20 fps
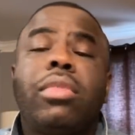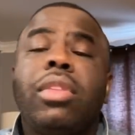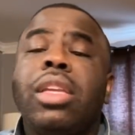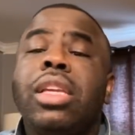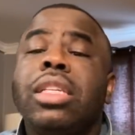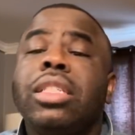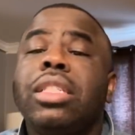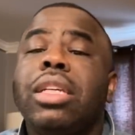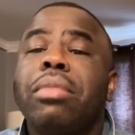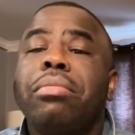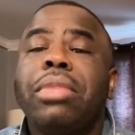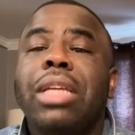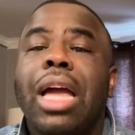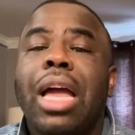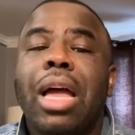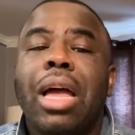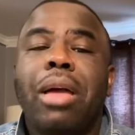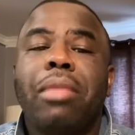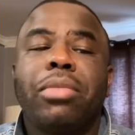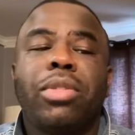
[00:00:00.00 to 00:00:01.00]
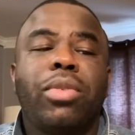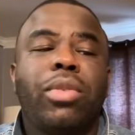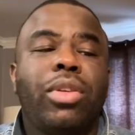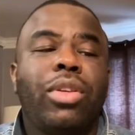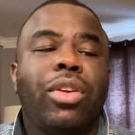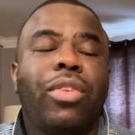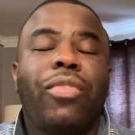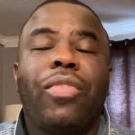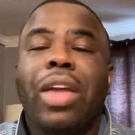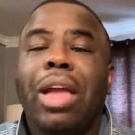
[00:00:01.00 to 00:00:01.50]
sometimes when
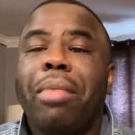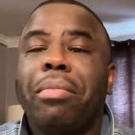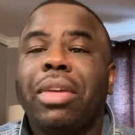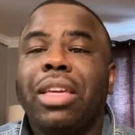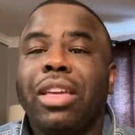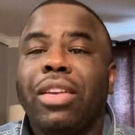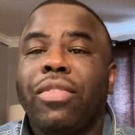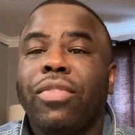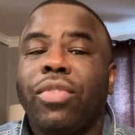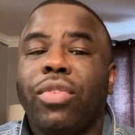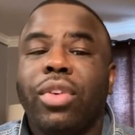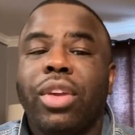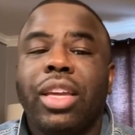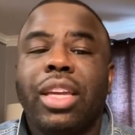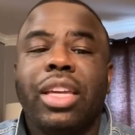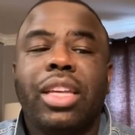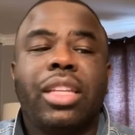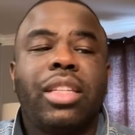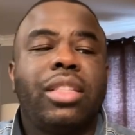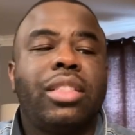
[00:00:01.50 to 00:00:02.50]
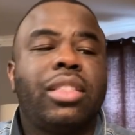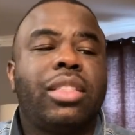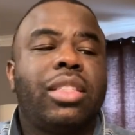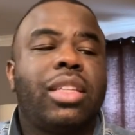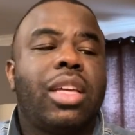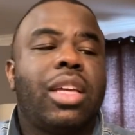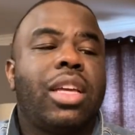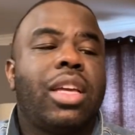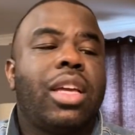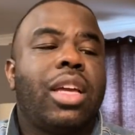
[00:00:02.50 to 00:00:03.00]
you're family and friends,
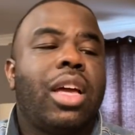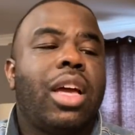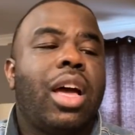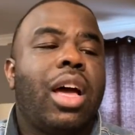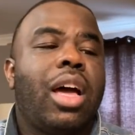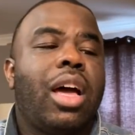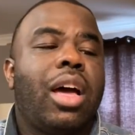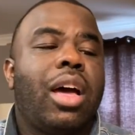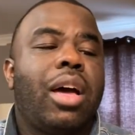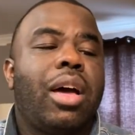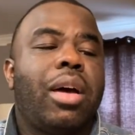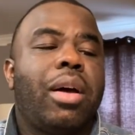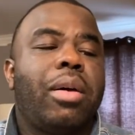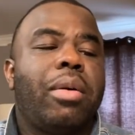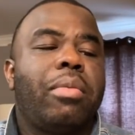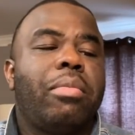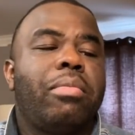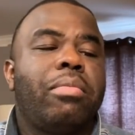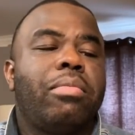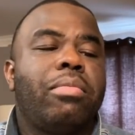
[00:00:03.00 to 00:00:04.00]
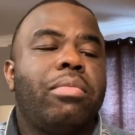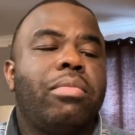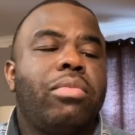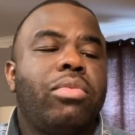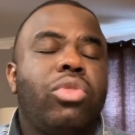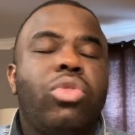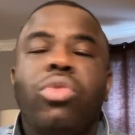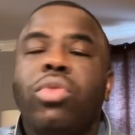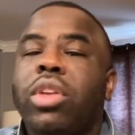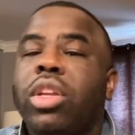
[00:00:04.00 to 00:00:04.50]

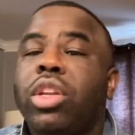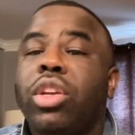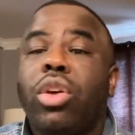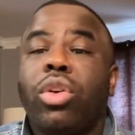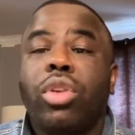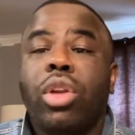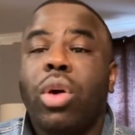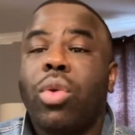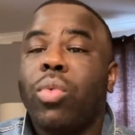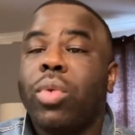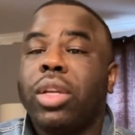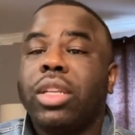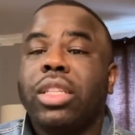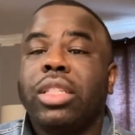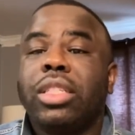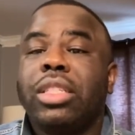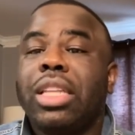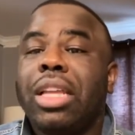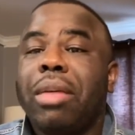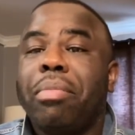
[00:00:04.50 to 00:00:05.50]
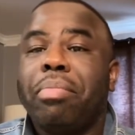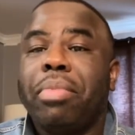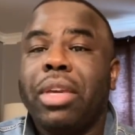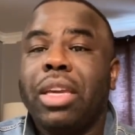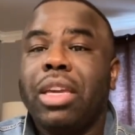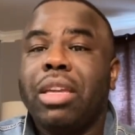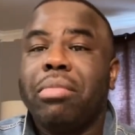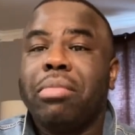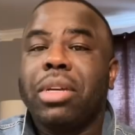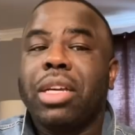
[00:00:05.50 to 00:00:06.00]
you really don't know when to step
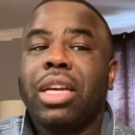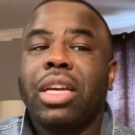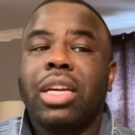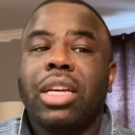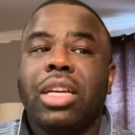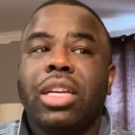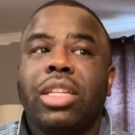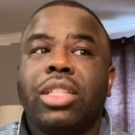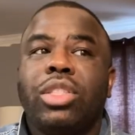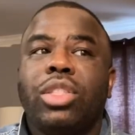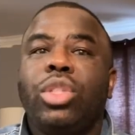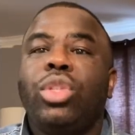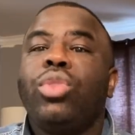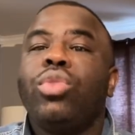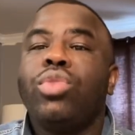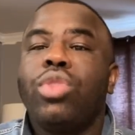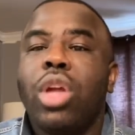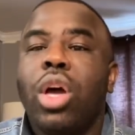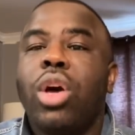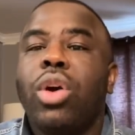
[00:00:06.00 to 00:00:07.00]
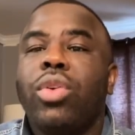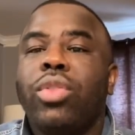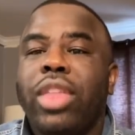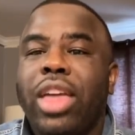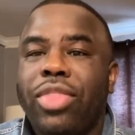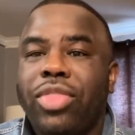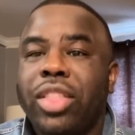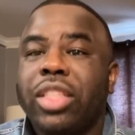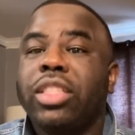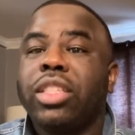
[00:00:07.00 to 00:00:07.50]
in because you know
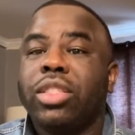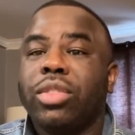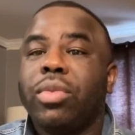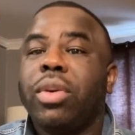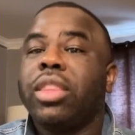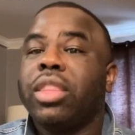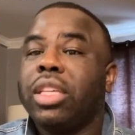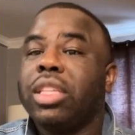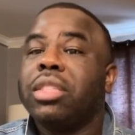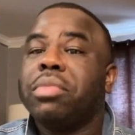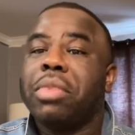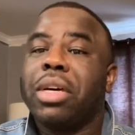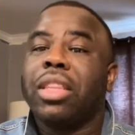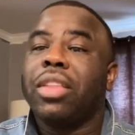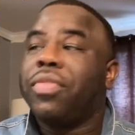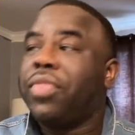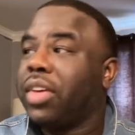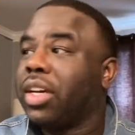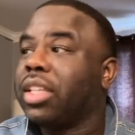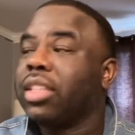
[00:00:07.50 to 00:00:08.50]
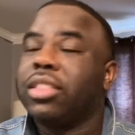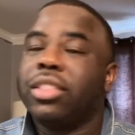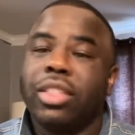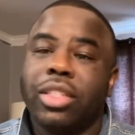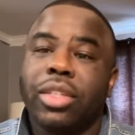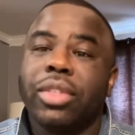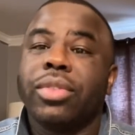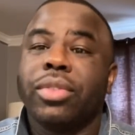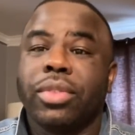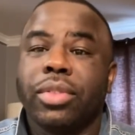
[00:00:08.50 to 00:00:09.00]
that this is what these motherfuckers
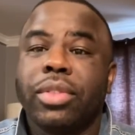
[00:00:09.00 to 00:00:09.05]
do.